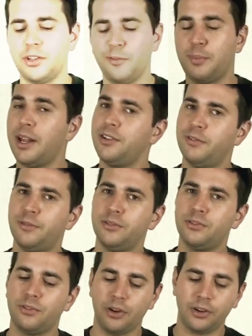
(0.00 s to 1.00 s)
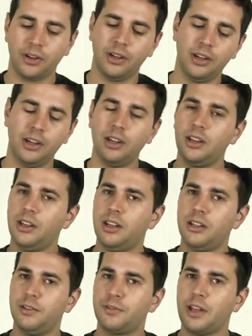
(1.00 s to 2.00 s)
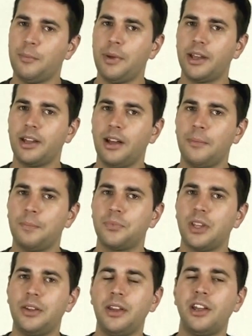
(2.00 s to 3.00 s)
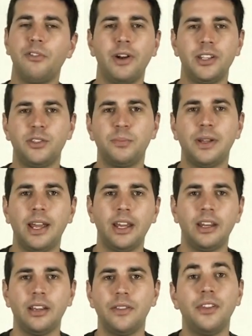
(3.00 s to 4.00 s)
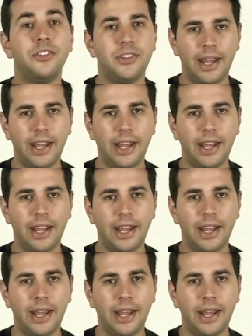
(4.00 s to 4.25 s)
So you've played your full stroke, you've come back up, and now you're ready to play the